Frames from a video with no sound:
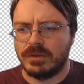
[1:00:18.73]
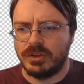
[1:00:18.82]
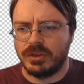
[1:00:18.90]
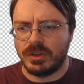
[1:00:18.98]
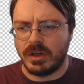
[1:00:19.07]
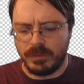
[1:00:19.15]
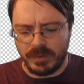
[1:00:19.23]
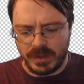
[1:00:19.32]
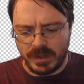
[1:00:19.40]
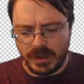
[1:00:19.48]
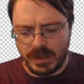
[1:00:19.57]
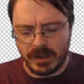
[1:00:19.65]
sharp
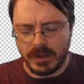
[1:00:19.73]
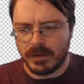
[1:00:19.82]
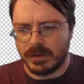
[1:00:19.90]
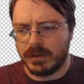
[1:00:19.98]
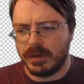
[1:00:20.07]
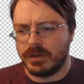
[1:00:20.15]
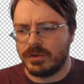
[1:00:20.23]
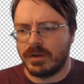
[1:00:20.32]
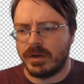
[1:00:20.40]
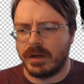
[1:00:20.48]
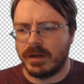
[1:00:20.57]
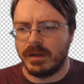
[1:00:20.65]
and angular and
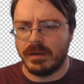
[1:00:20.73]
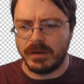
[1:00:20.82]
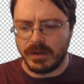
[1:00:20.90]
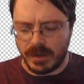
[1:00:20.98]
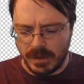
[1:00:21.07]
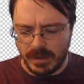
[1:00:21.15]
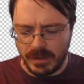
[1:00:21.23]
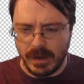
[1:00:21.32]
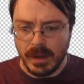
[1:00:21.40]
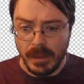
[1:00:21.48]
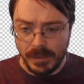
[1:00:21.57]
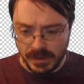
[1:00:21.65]
triangular, and I will.
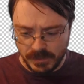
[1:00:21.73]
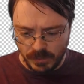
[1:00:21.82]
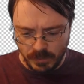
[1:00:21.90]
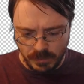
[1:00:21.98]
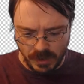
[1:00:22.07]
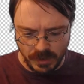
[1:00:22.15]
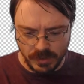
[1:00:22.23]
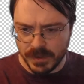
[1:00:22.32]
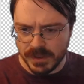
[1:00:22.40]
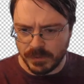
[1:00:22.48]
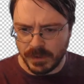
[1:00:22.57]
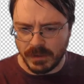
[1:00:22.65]
That's part of the
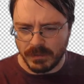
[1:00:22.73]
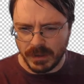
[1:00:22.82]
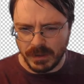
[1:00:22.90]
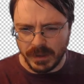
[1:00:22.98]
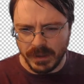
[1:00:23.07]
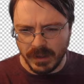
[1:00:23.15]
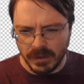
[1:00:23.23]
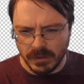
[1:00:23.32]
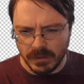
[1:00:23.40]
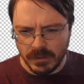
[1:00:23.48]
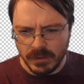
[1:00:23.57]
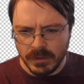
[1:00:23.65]
reason why I really like it.